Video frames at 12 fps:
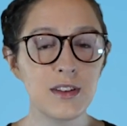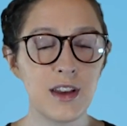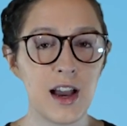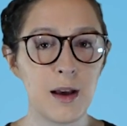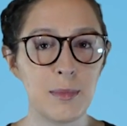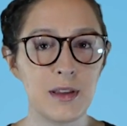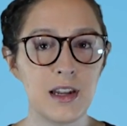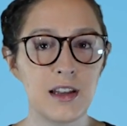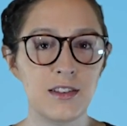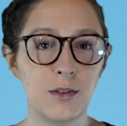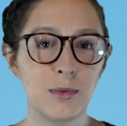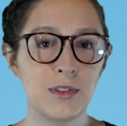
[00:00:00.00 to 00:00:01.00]
to happen
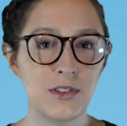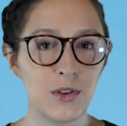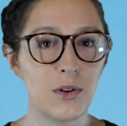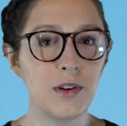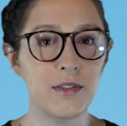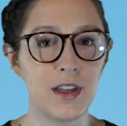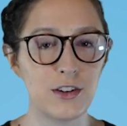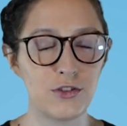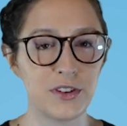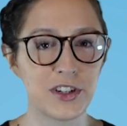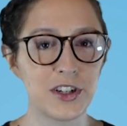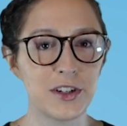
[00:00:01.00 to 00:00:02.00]
as the result of that
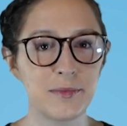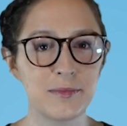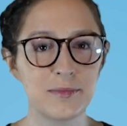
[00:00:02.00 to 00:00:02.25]
trigger.